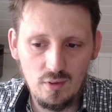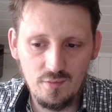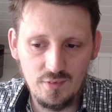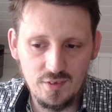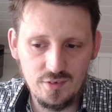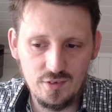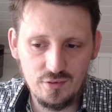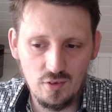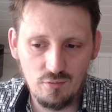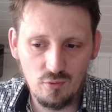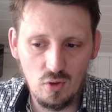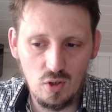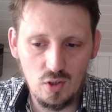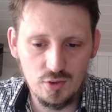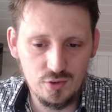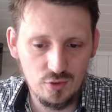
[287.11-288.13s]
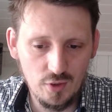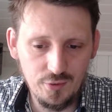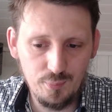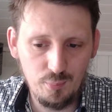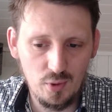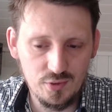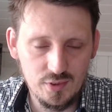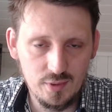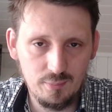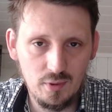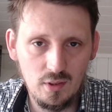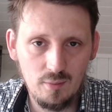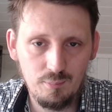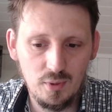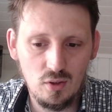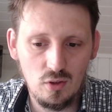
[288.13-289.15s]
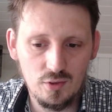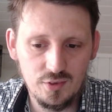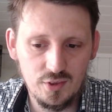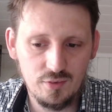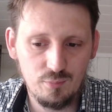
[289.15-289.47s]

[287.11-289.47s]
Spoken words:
this is of course not possible because it